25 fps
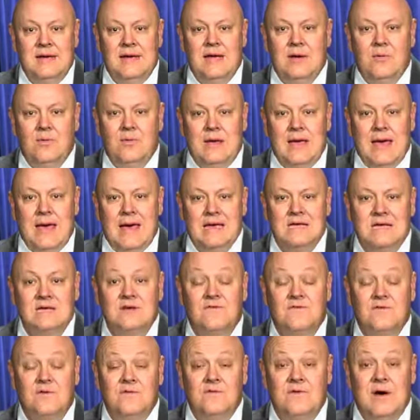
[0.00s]
and we
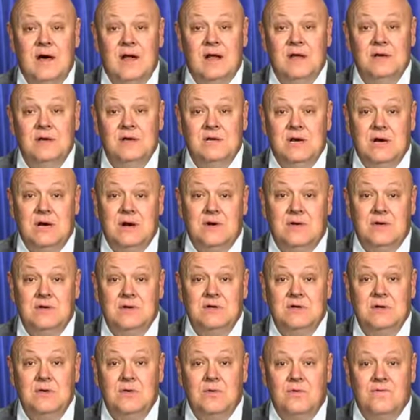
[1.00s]
asked for
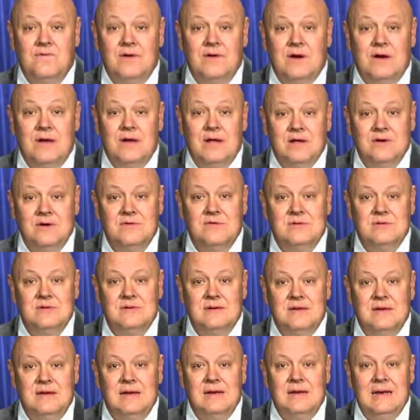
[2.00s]
volunteers who were very
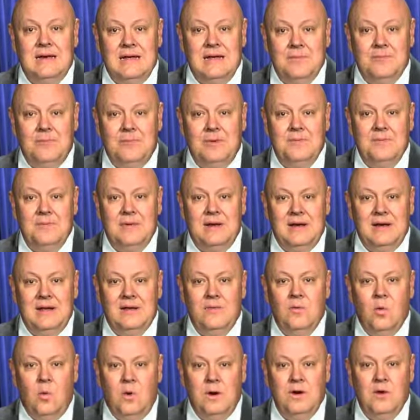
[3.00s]
interested in
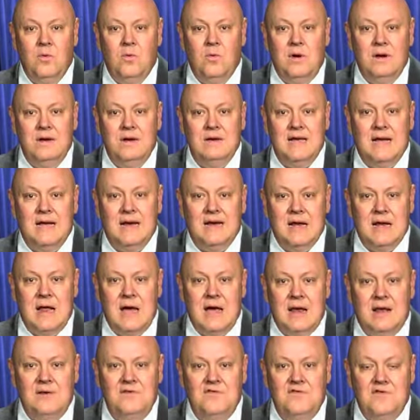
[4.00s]
implementing one-to-one
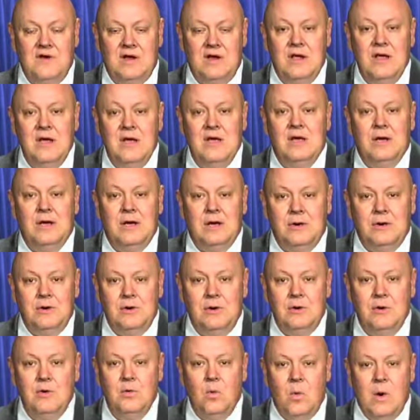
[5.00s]
technology in a
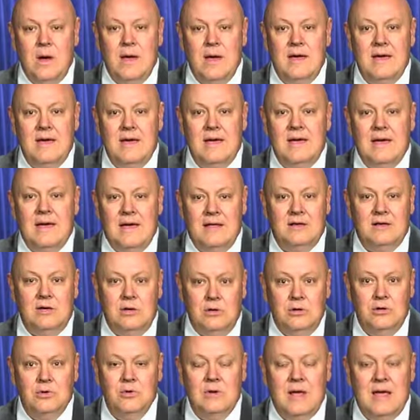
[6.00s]
new way at the
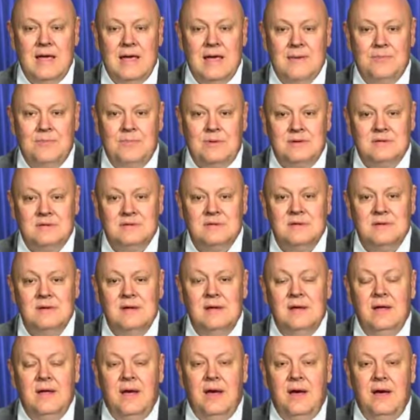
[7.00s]
new campus.
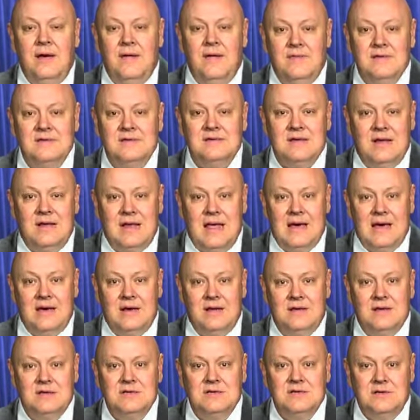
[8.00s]
This allowed
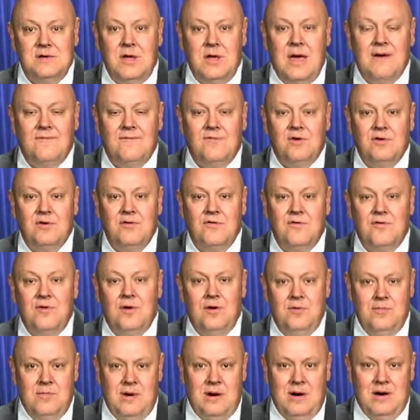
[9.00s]
us to have a
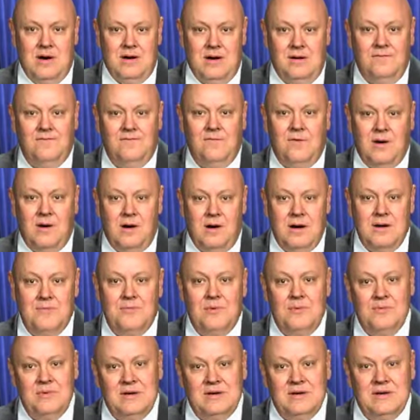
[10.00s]
control model for our
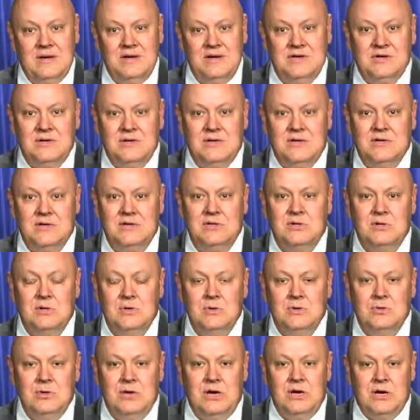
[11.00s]
implementation this
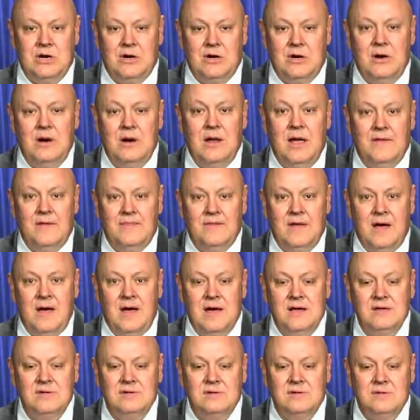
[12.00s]
school year at the
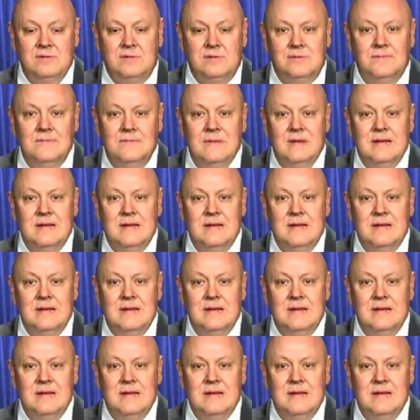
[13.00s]
high school.